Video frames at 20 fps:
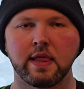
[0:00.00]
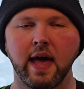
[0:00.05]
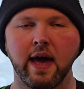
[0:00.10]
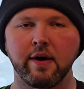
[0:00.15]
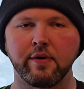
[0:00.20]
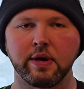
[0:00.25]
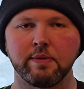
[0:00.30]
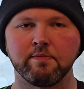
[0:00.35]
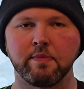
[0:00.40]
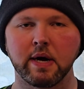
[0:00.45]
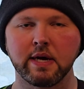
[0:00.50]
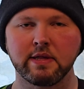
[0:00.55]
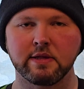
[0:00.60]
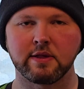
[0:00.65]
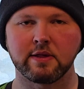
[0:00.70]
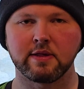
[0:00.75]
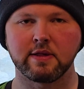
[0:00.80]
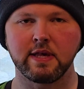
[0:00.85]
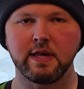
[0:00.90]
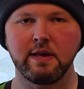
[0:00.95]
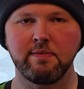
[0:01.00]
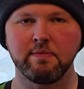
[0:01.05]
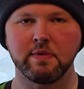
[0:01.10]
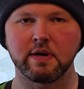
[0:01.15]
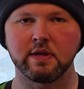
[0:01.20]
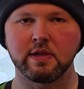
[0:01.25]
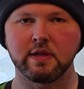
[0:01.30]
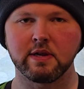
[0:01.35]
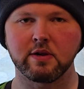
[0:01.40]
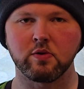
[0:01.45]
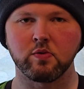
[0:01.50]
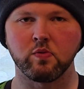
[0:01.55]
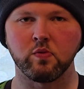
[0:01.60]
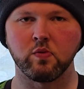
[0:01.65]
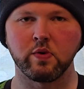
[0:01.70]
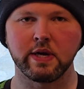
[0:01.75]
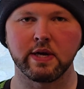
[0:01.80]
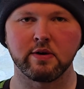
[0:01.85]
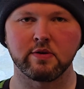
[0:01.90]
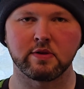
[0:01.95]
Now, it might seem a little
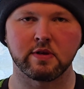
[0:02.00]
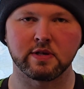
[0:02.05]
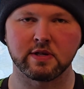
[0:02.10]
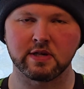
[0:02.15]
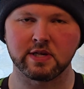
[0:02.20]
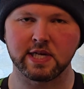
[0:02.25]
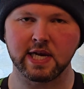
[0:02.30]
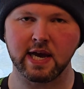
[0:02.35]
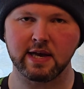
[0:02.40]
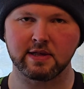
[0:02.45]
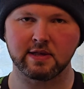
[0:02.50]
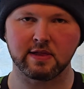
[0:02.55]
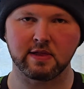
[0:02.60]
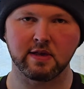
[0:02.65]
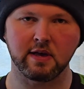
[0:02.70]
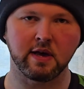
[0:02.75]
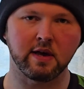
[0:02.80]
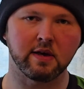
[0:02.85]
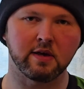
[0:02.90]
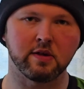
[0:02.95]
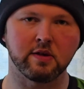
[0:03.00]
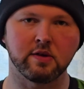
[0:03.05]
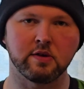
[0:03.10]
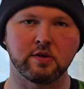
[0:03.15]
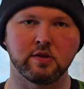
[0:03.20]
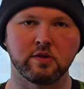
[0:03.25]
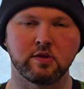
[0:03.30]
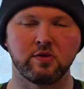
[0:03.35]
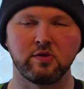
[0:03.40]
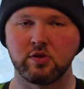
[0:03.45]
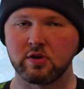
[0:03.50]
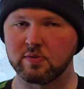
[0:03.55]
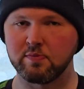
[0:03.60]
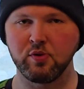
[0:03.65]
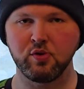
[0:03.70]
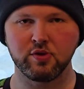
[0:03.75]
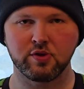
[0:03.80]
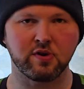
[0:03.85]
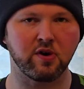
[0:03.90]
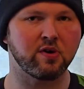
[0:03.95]
weird to suggest that the
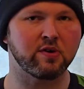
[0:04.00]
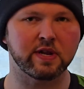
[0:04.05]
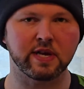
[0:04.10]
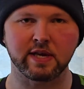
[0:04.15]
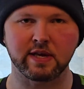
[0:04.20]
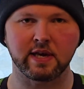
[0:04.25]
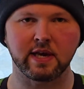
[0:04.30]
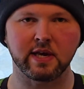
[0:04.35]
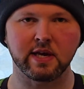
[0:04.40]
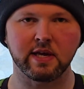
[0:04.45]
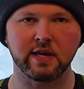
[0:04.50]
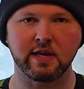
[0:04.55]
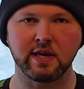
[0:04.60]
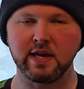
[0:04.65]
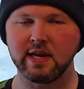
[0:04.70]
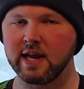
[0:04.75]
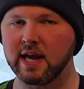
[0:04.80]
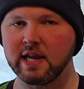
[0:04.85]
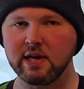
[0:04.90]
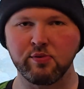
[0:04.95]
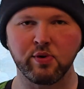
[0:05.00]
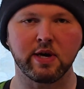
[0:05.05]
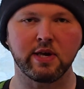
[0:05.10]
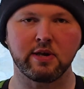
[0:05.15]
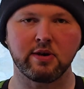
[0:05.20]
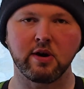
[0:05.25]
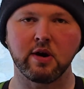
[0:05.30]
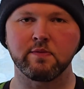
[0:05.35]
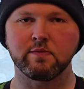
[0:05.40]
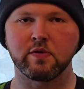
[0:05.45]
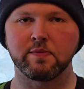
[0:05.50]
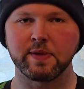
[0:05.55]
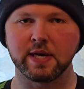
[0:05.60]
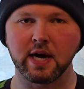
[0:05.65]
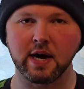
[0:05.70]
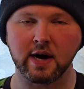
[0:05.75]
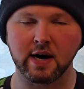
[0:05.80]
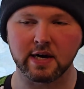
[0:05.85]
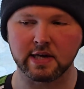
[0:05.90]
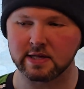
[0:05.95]
smooth turning can in any way come from the
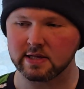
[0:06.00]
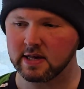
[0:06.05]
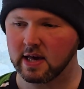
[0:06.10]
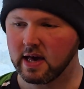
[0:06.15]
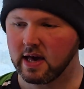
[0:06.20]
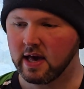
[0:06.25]
eyes,